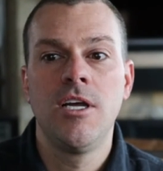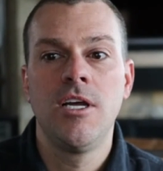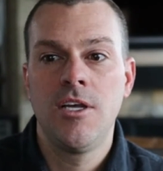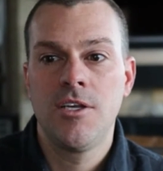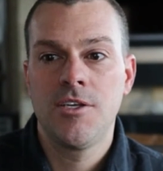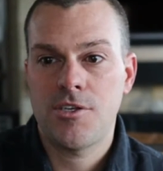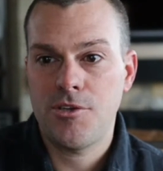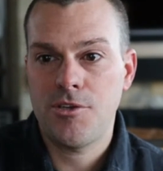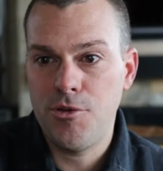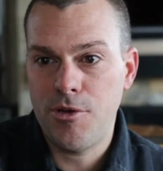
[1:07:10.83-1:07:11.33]

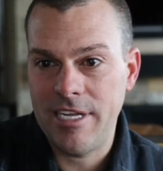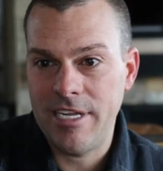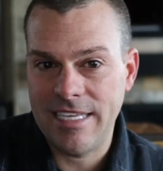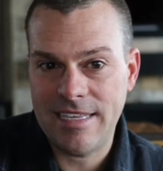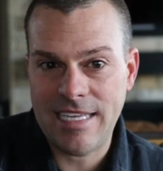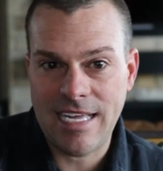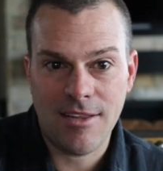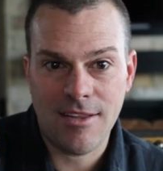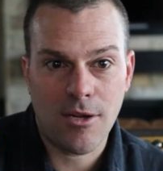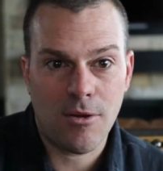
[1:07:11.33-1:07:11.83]
So you can hit
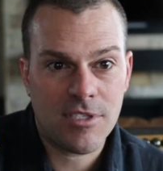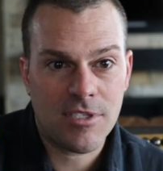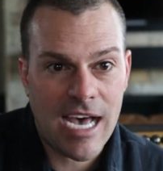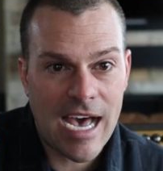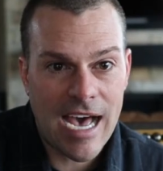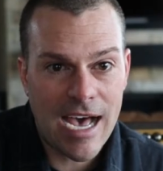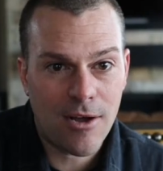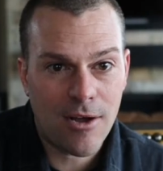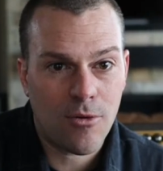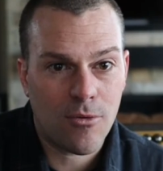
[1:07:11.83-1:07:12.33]
that little
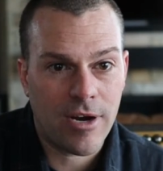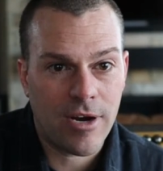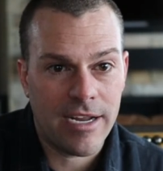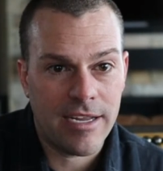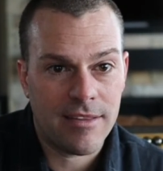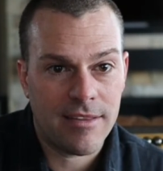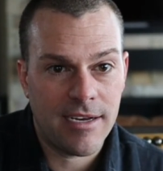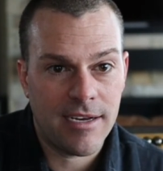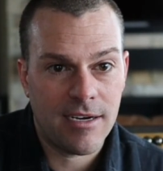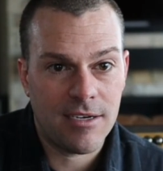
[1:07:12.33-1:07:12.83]
toggle right
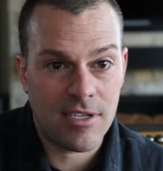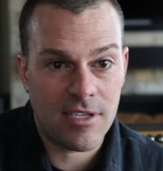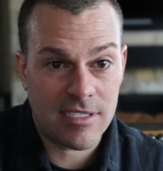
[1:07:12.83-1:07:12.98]
there in the